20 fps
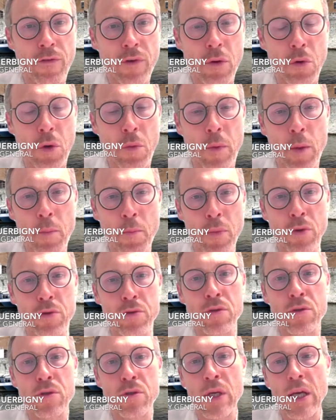our
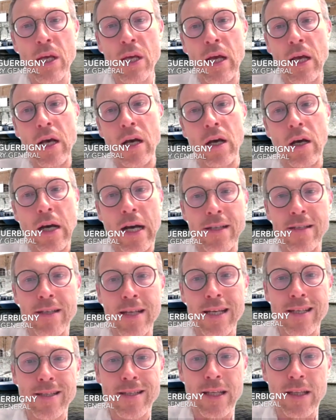members, as
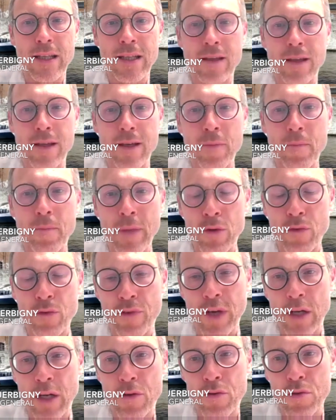I said,
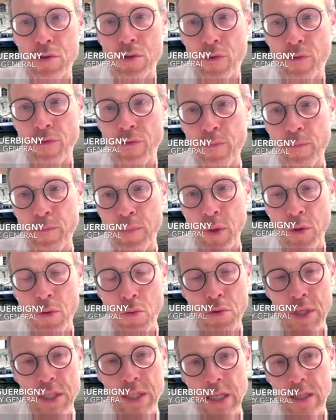manufacturers of
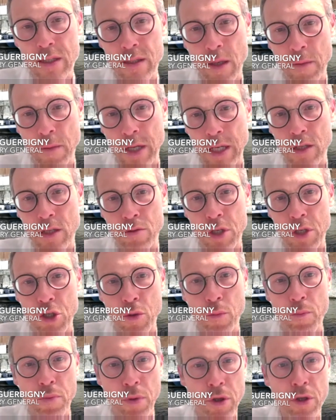polyurethane thermal
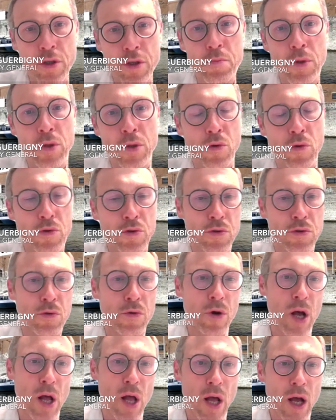insulation products, but
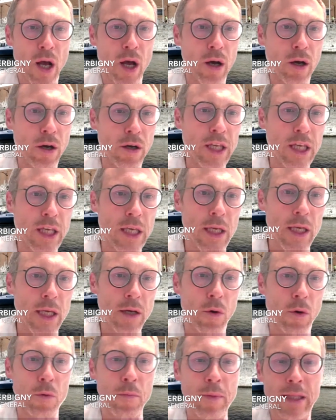also key
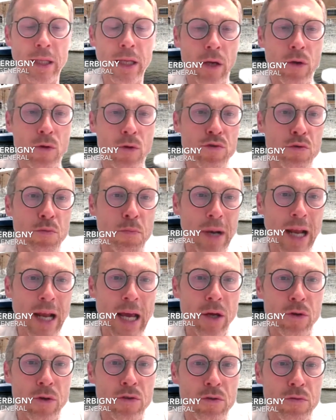raw material
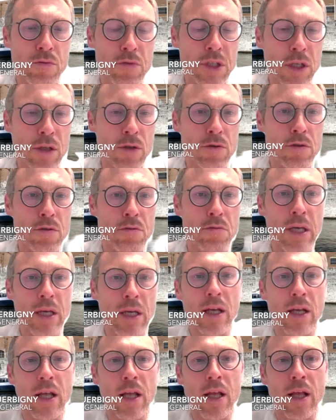suppliers to the industry.
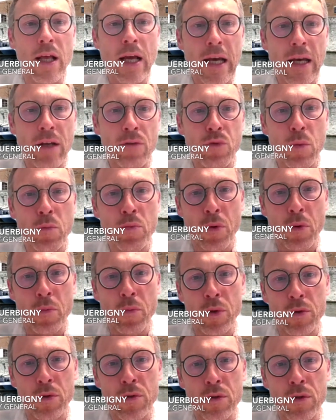And we
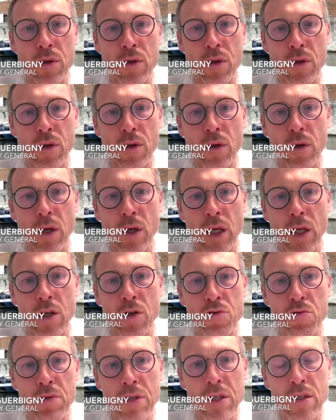promote
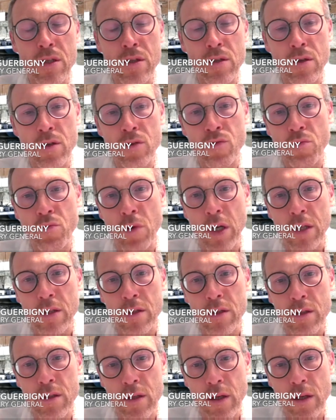interest
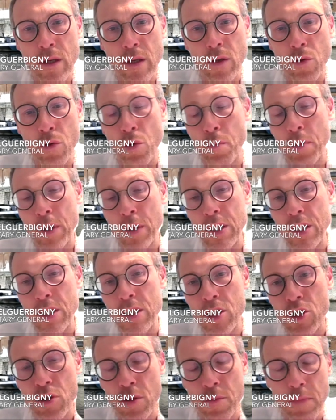towards European
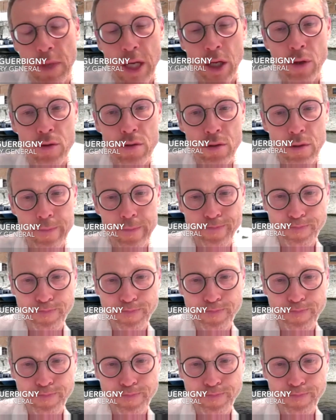decision makers.